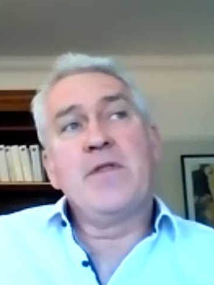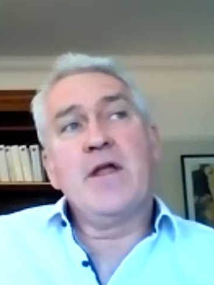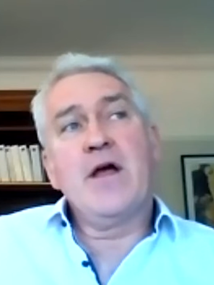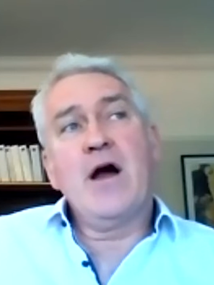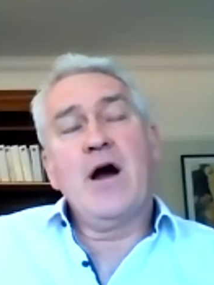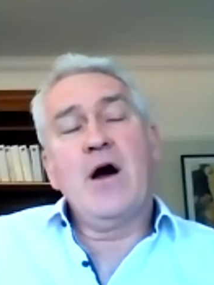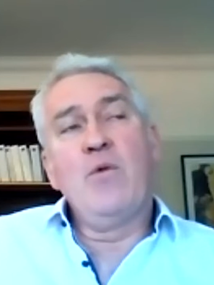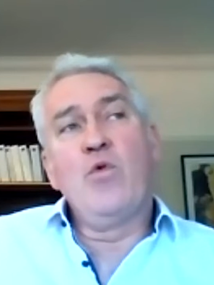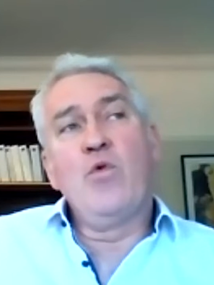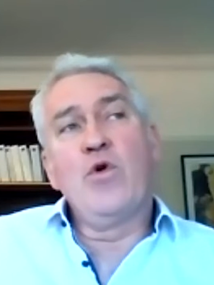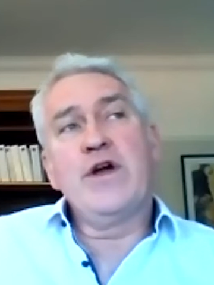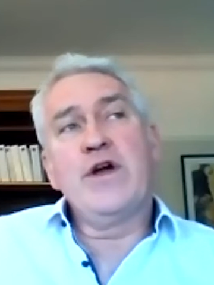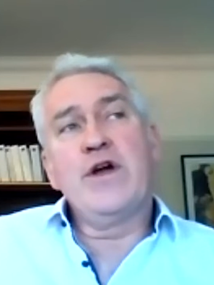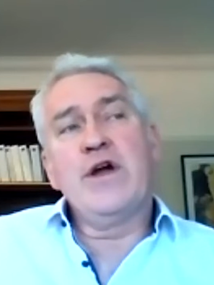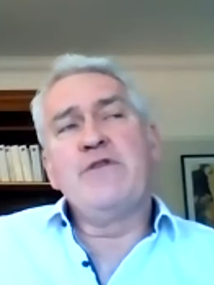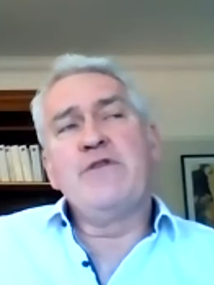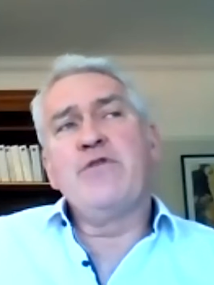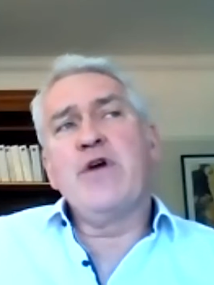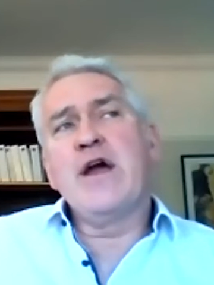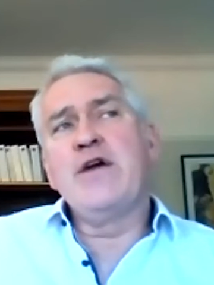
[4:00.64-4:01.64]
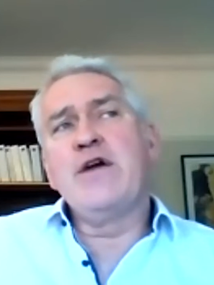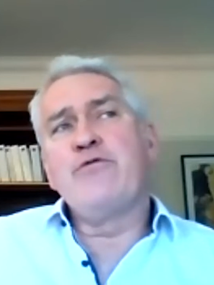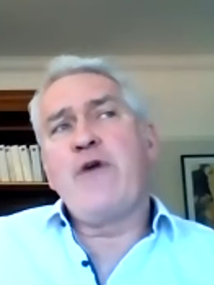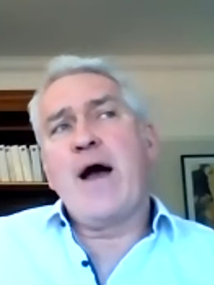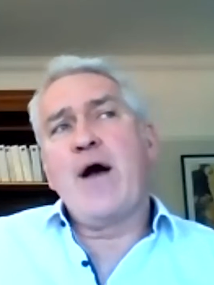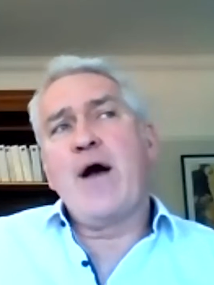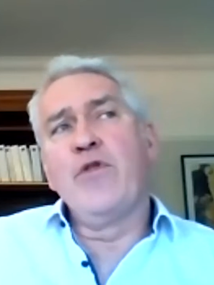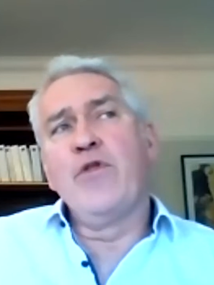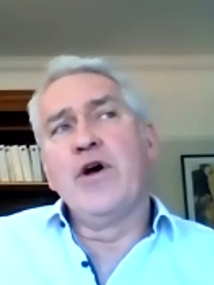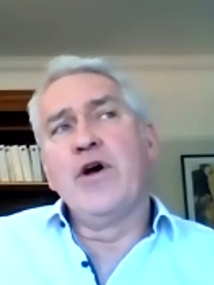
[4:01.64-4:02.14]
what he found
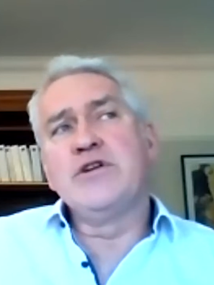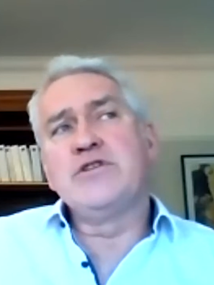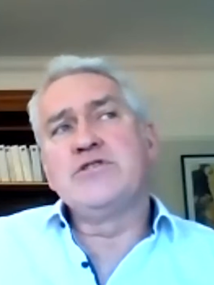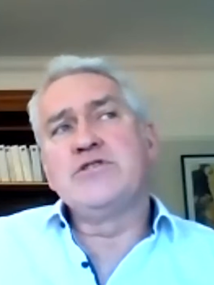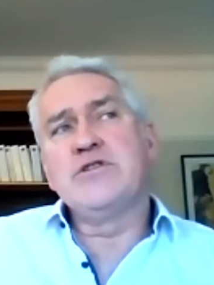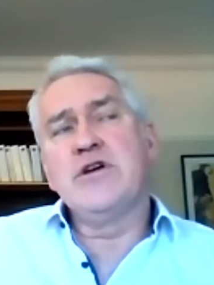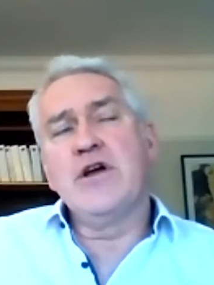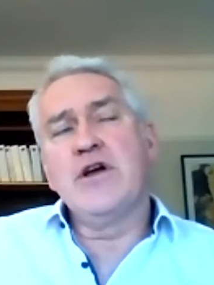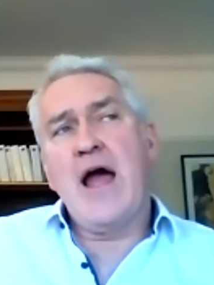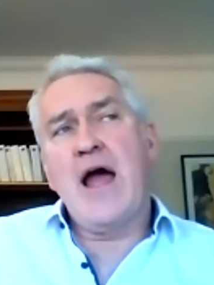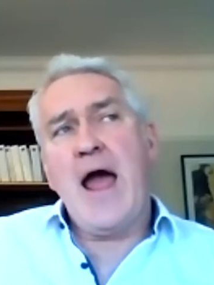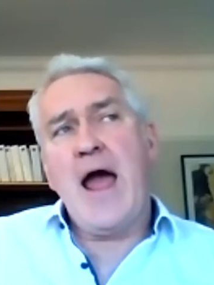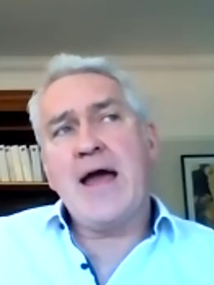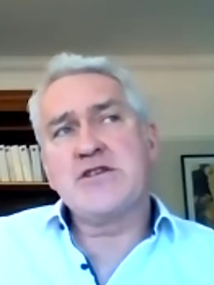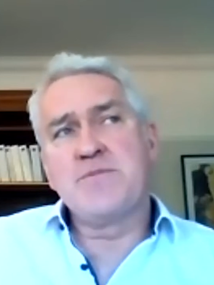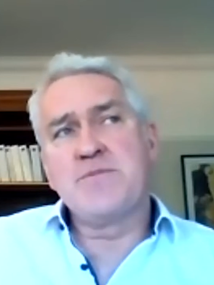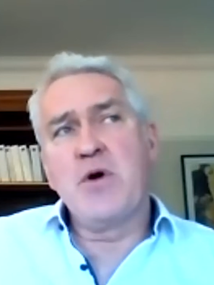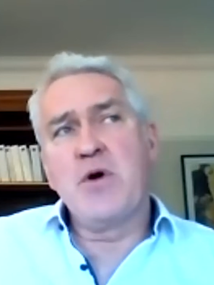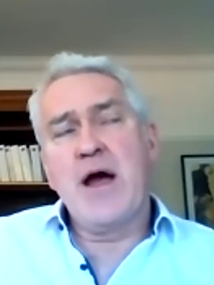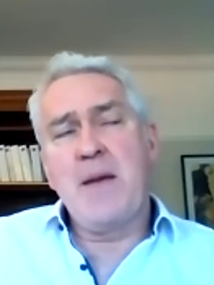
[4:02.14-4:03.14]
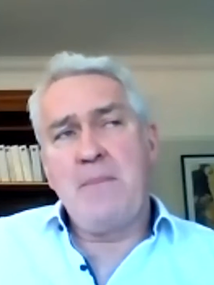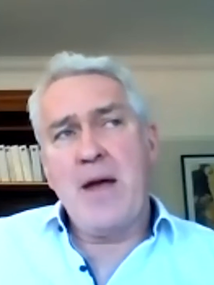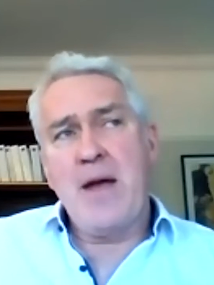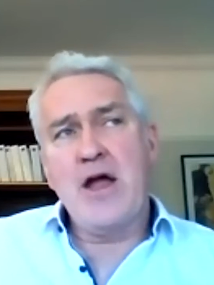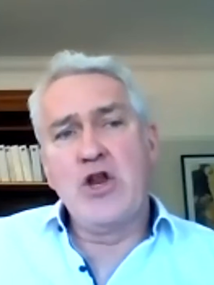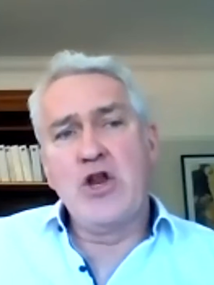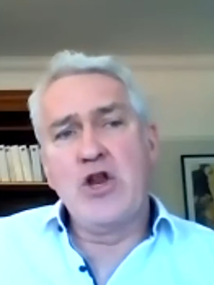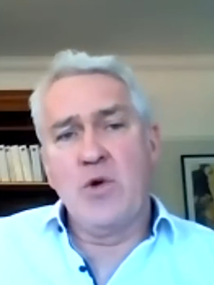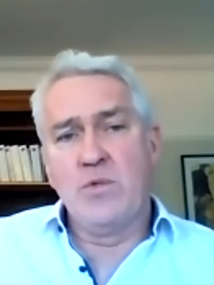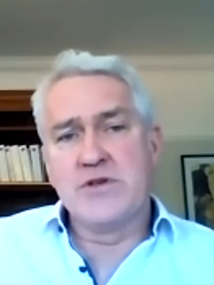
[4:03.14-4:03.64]
that expert
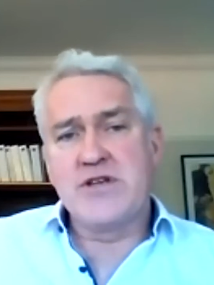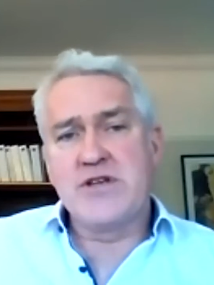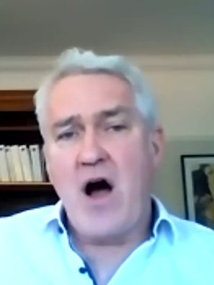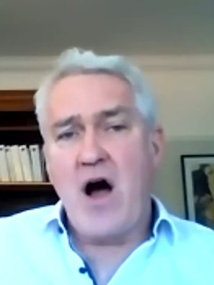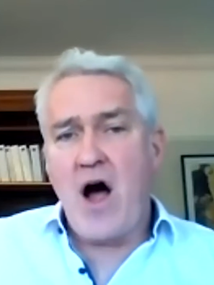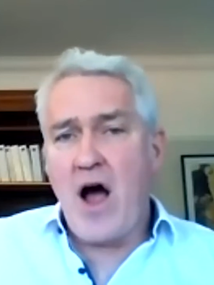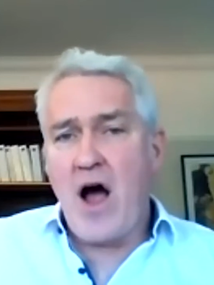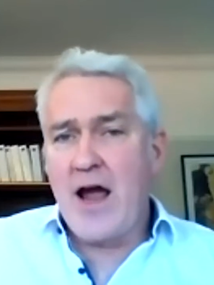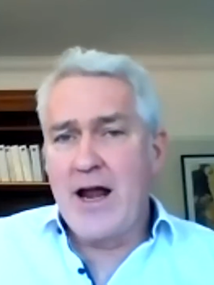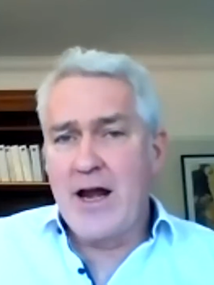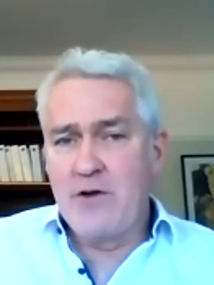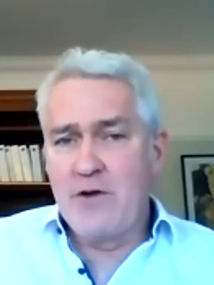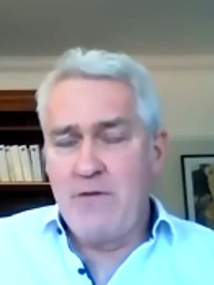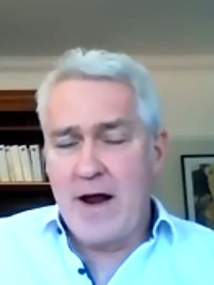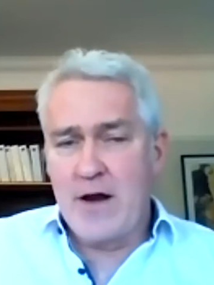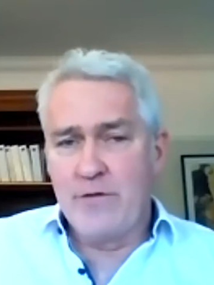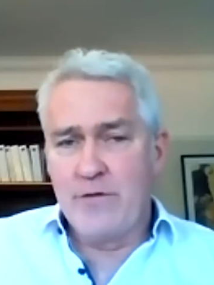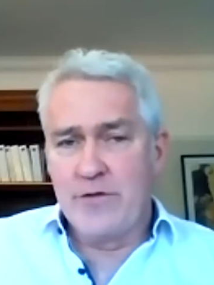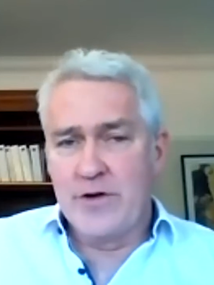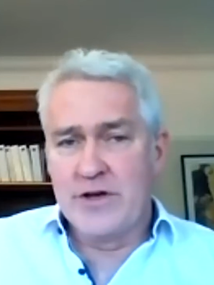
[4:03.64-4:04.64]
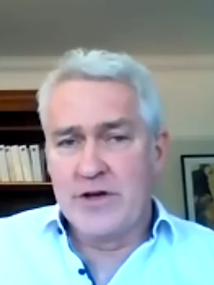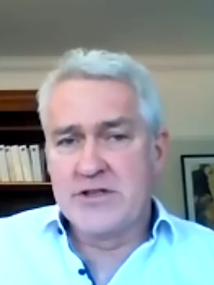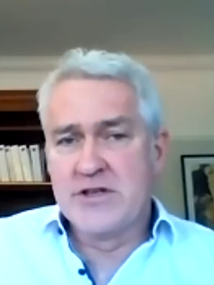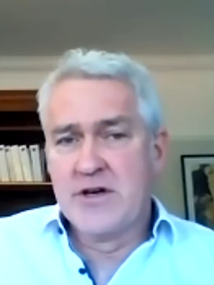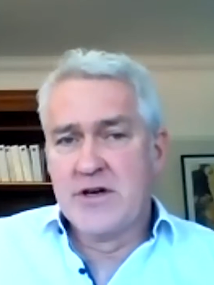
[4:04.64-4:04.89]
opinion was highly relevant,